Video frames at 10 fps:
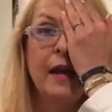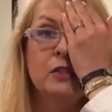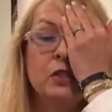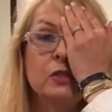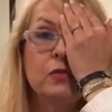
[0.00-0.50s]

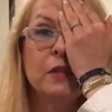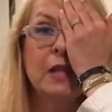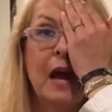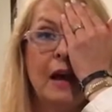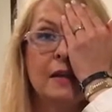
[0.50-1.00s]
and just
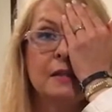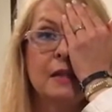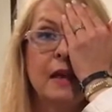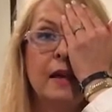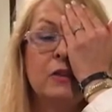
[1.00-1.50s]
relax
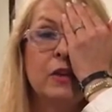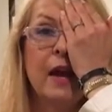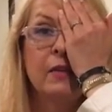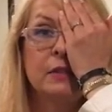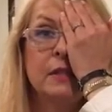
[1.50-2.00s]
and look
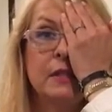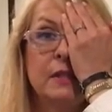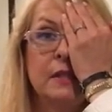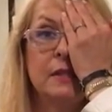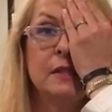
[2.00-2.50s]
out into
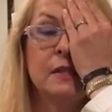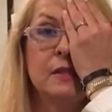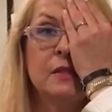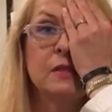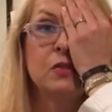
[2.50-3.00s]
the
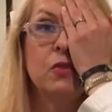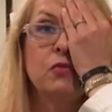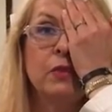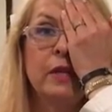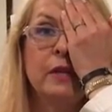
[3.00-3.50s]
distance
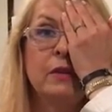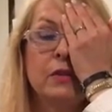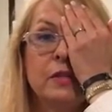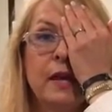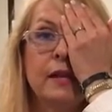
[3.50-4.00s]
don't
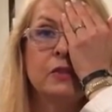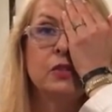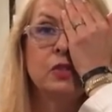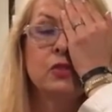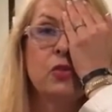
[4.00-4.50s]
read or
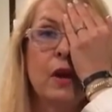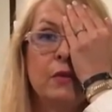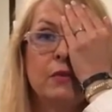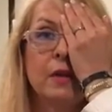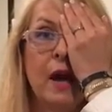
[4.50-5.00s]
text, just try
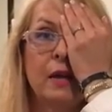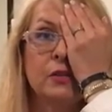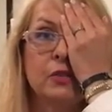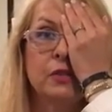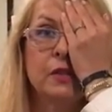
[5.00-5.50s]
to
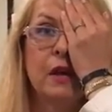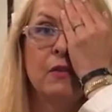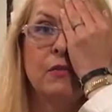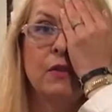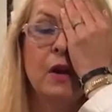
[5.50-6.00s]
relax
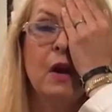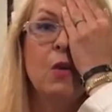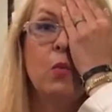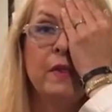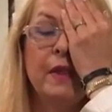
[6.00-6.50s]
yourself.
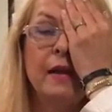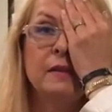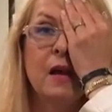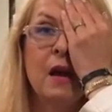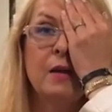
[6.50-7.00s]
When
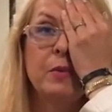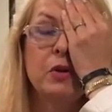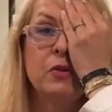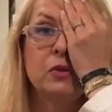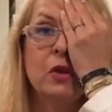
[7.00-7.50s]
that
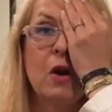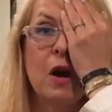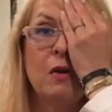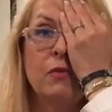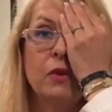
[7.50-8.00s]
timer goes
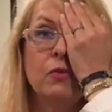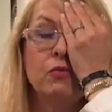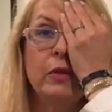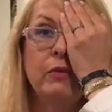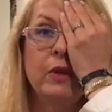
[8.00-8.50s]
off,
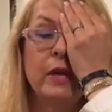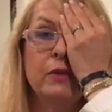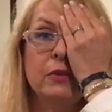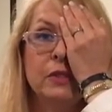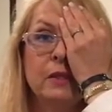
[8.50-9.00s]
re
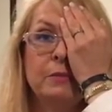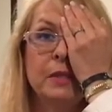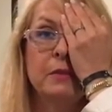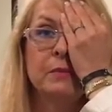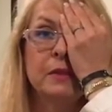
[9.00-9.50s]
rate your
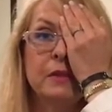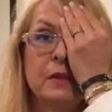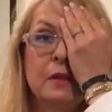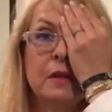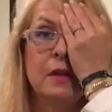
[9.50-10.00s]
symptoms.
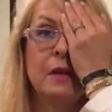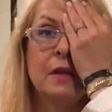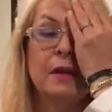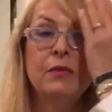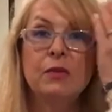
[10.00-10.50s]

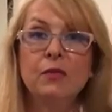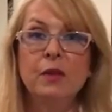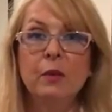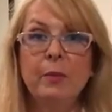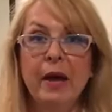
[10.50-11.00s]
If you
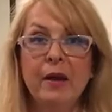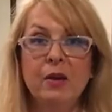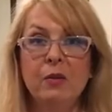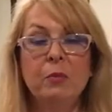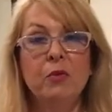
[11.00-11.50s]
feel
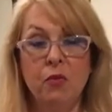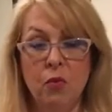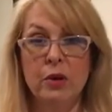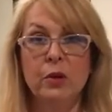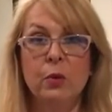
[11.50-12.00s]
better
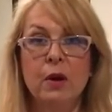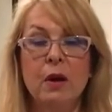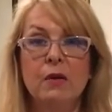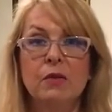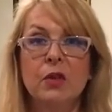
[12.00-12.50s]
before you
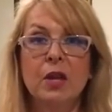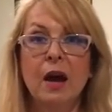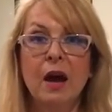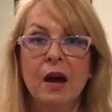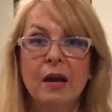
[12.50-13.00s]
uncover the
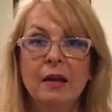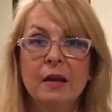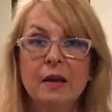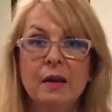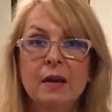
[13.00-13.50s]
eye,